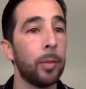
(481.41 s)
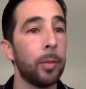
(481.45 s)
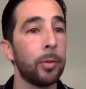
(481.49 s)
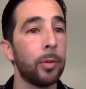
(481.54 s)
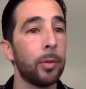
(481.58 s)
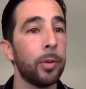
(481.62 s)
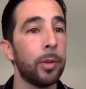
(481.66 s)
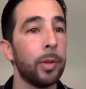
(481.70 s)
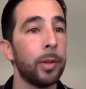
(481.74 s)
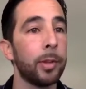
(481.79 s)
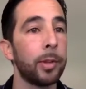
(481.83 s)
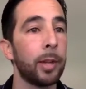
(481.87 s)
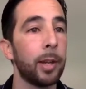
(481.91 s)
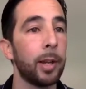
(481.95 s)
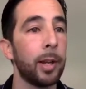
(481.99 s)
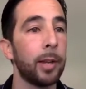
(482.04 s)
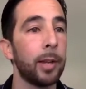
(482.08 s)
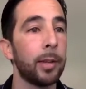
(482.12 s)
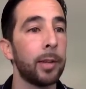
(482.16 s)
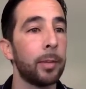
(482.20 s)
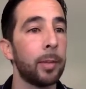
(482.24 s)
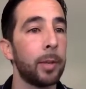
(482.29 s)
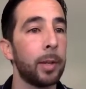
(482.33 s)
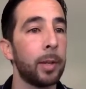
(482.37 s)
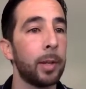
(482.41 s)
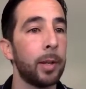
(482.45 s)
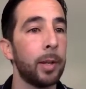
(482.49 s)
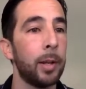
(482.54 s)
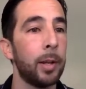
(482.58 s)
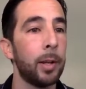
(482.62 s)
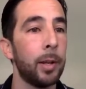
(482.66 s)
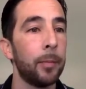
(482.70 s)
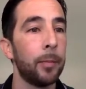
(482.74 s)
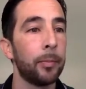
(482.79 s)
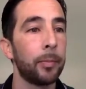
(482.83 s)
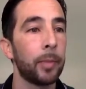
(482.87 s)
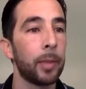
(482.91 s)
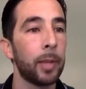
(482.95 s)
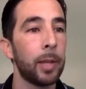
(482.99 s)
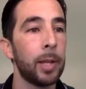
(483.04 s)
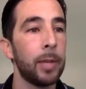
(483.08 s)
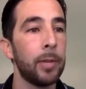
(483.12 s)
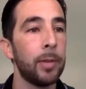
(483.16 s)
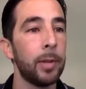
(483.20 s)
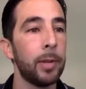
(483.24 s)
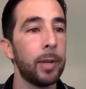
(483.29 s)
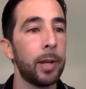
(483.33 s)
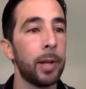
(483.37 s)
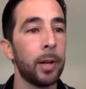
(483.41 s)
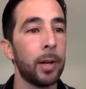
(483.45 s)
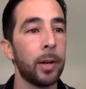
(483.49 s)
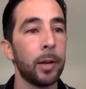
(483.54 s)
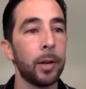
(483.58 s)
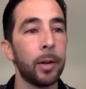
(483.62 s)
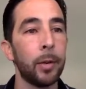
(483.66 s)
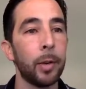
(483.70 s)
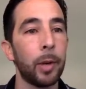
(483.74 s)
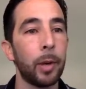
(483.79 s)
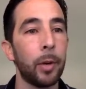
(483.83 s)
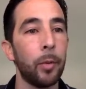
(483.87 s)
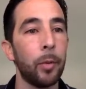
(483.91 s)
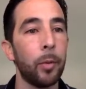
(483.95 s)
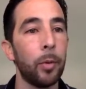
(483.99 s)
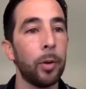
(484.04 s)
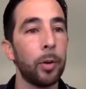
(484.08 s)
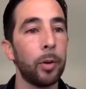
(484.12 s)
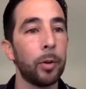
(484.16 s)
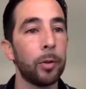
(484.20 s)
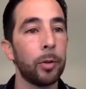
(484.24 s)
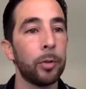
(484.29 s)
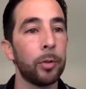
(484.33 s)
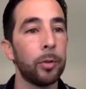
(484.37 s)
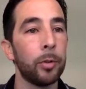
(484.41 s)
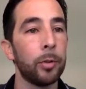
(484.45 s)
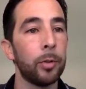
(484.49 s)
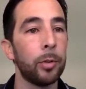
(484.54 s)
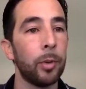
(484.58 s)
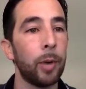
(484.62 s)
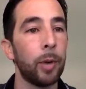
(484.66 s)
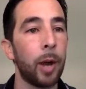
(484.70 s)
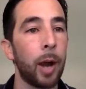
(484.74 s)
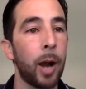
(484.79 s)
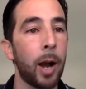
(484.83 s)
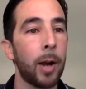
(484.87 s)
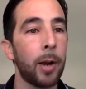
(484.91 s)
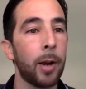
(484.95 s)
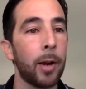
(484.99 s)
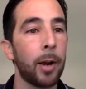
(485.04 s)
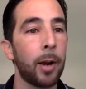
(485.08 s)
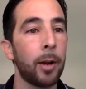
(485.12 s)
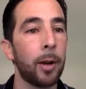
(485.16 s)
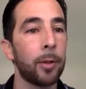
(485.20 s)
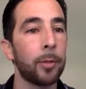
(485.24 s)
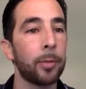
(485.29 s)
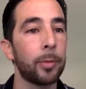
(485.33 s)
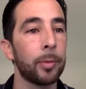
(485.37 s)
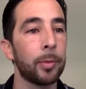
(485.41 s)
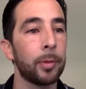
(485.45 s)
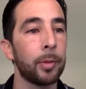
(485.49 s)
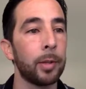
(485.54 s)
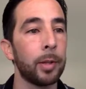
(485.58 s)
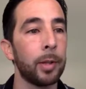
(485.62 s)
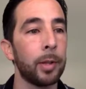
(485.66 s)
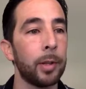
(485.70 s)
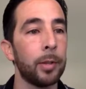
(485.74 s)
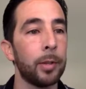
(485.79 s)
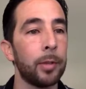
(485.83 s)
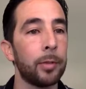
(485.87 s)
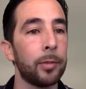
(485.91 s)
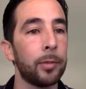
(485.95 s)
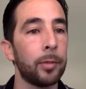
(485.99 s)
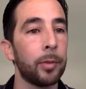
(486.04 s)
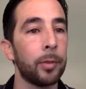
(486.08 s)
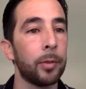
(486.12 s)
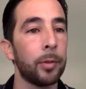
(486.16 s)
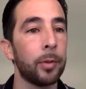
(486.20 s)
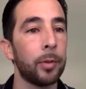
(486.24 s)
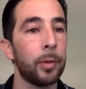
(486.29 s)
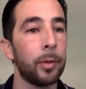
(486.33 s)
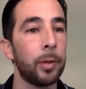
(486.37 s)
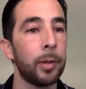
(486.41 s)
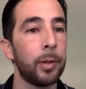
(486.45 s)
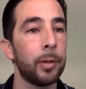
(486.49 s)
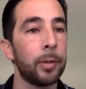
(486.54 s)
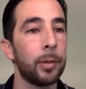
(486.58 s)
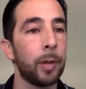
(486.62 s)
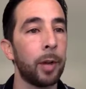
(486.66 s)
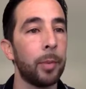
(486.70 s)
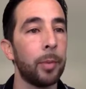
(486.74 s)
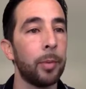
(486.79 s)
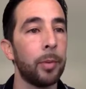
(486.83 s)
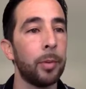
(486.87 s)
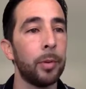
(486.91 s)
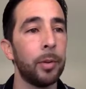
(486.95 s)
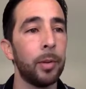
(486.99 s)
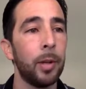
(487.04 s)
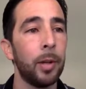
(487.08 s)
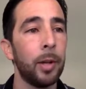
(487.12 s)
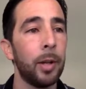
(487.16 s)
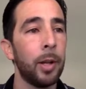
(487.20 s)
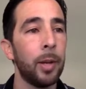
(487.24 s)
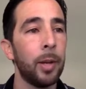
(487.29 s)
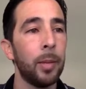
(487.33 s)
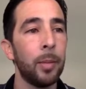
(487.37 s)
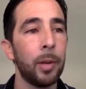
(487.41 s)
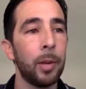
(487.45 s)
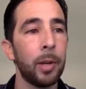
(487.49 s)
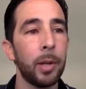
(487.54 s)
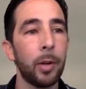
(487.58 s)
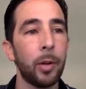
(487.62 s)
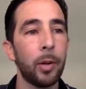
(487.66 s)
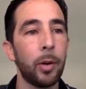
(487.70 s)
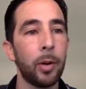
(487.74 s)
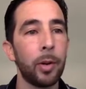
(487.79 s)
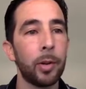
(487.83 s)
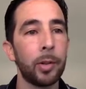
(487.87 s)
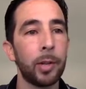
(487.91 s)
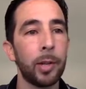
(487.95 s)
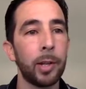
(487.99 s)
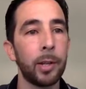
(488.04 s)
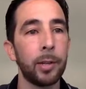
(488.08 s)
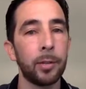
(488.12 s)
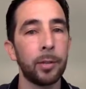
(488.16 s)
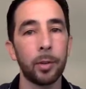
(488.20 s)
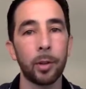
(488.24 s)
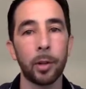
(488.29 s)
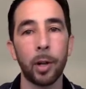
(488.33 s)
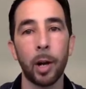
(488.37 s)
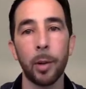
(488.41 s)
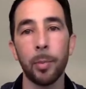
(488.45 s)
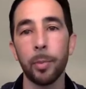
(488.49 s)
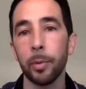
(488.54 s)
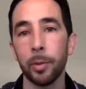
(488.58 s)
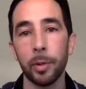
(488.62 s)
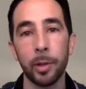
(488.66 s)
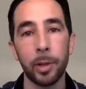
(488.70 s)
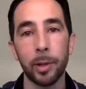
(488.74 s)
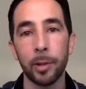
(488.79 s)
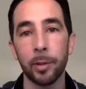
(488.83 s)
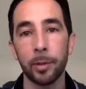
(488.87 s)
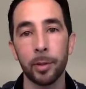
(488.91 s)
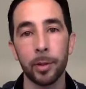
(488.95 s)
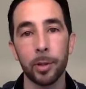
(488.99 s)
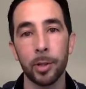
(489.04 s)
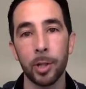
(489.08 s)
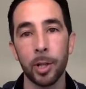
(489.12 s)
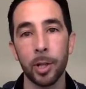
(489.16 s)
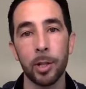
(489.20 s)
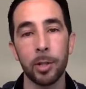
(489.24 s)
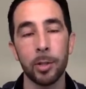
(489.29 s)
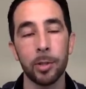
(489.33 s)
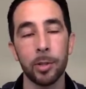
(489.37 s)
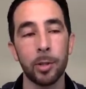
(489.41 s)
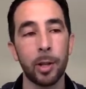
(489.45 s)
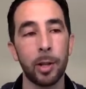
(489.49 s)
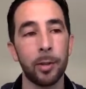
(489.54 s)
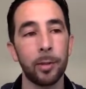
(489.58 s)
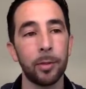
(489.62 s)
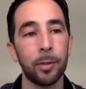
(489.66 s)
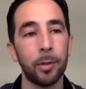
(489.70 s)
So in this case, I mean, even here, we got 1 or 2 higher cost per leads for these couple. But, all it takes is a couple leads to change that.